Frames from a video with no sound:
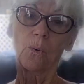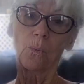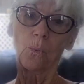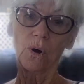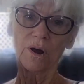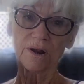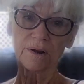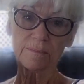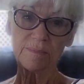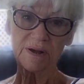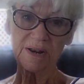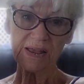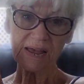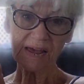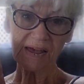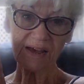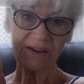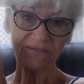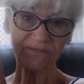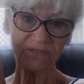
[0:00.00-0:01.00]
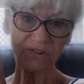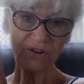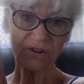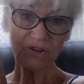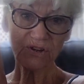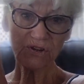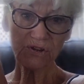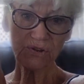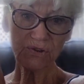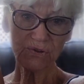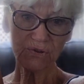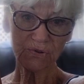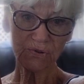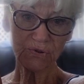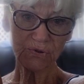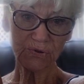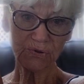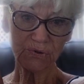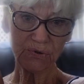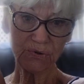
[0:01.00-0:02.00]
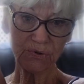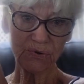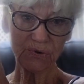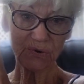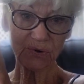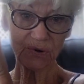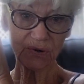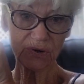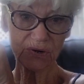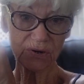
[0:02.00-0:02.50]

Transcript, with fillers: what i'm going to have to do